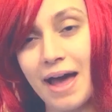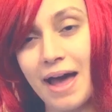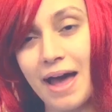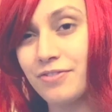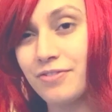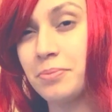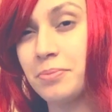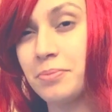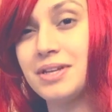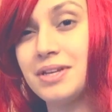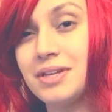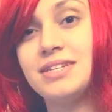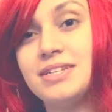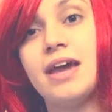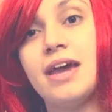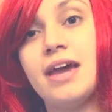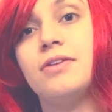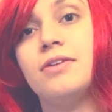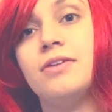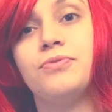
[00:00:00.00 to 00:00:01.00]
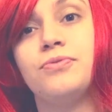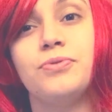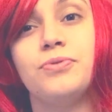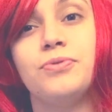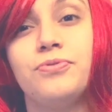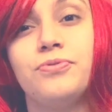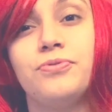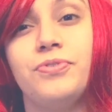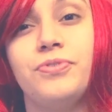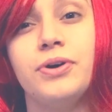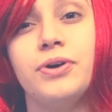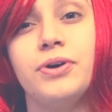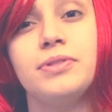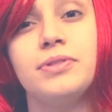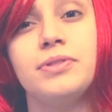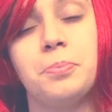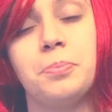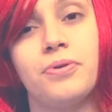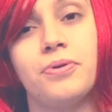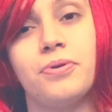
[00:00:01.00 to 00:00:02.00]
back from the dead and fulfilled
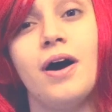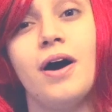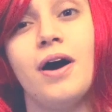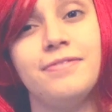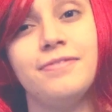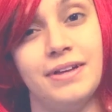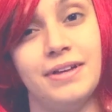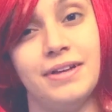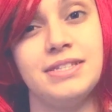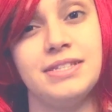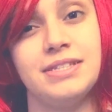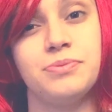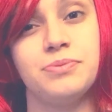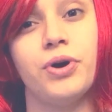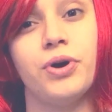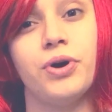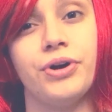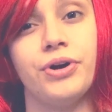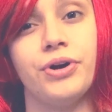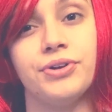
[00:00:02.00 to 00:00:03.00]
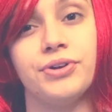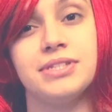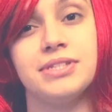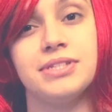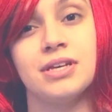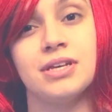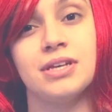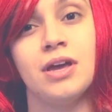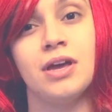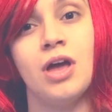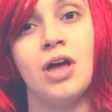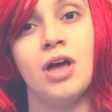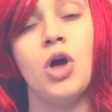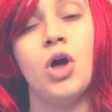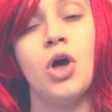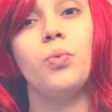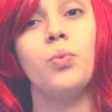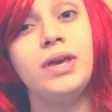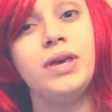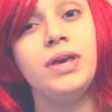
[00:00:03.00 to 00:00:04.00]
the prophet's words.
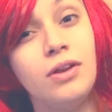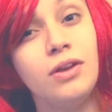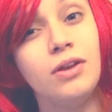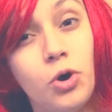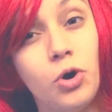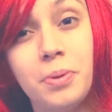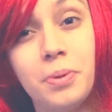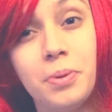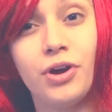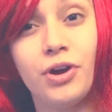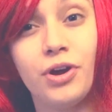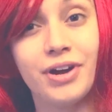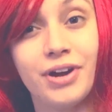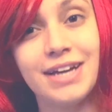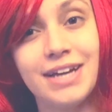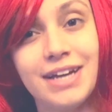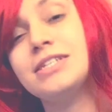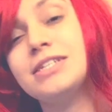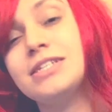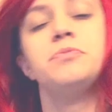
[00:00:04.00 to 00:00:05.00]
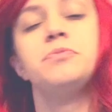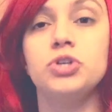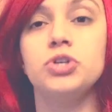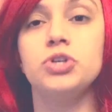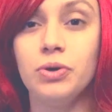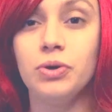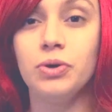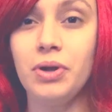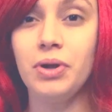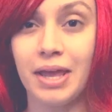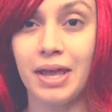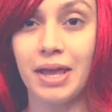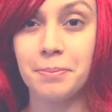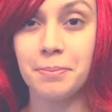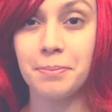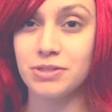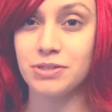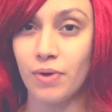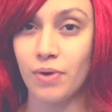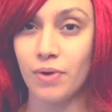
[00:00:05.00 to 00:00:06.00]
We can open our eyes up too to him
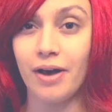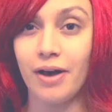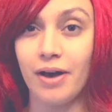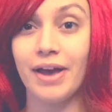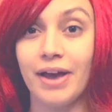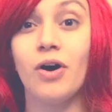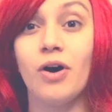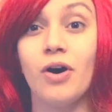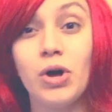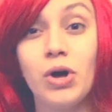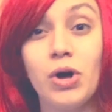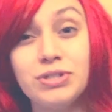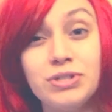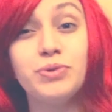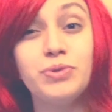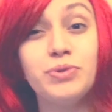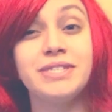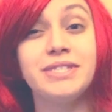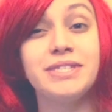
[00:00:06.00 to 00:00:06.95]
as well and also